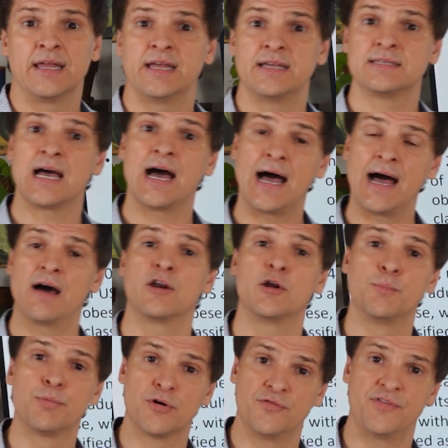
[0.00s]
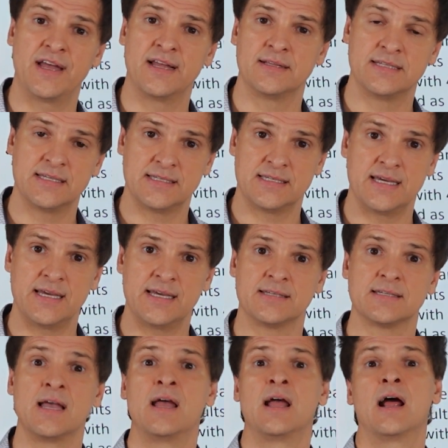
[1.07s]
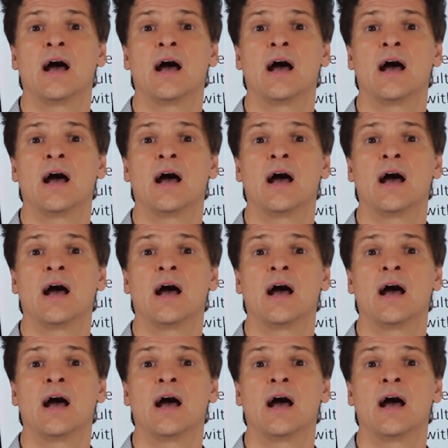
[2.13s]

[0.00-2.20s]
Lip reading: is how to prevent disease,